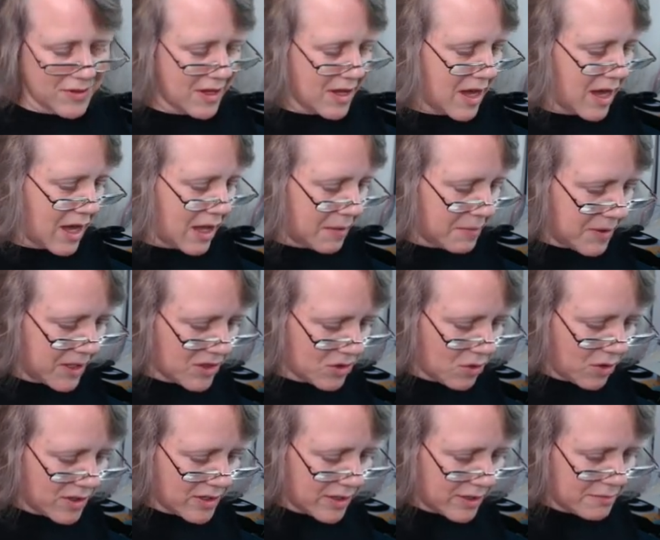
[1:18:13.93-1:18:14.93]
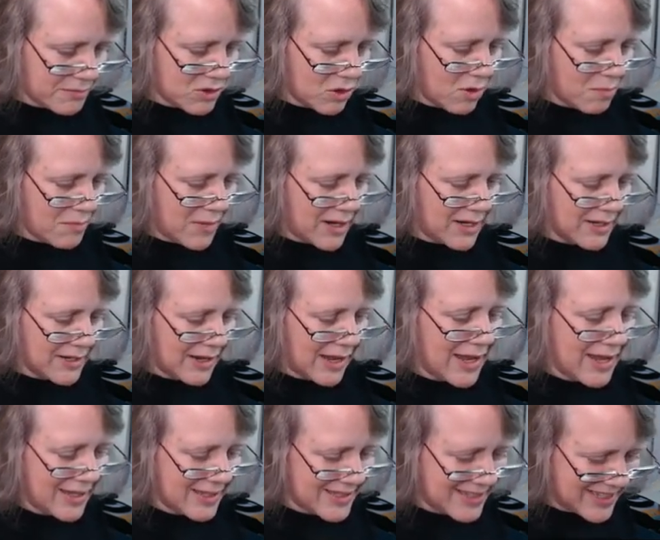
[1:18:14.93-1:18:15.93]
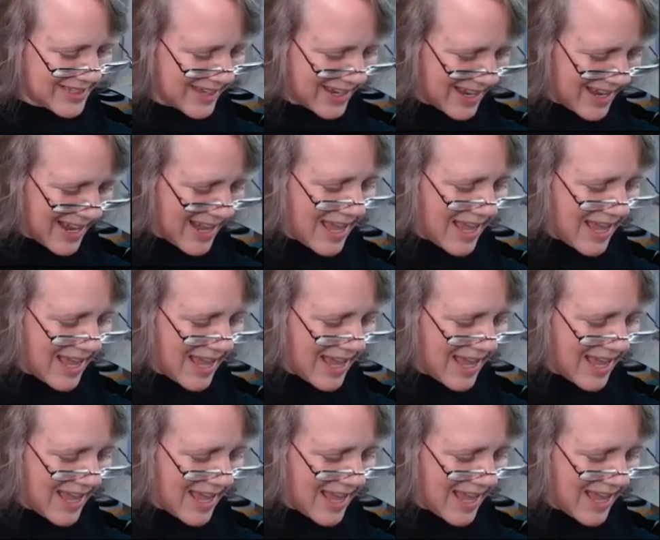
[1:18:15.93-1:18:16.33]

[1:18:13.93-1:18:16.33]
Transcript: Um, it's going to absorb many days.